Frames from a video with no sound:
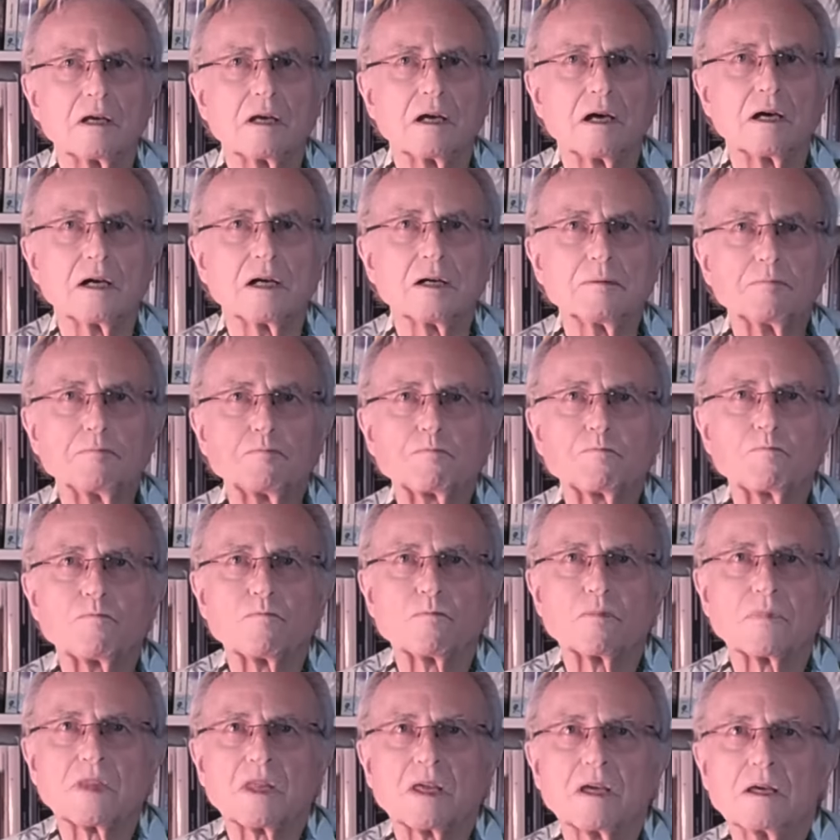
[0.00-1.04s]

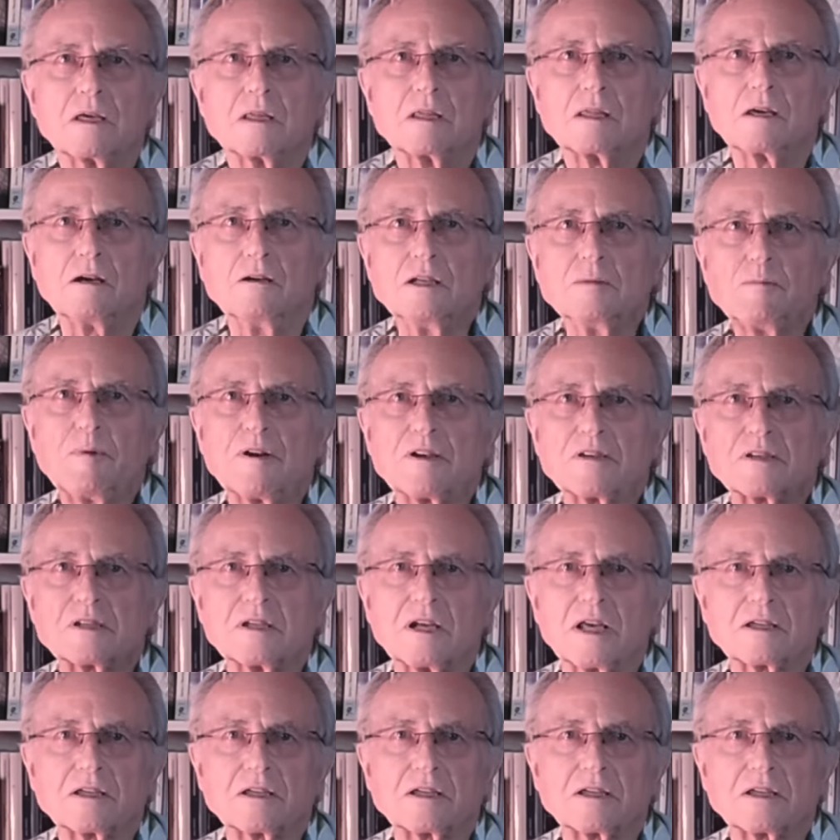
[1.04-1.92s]
The only person I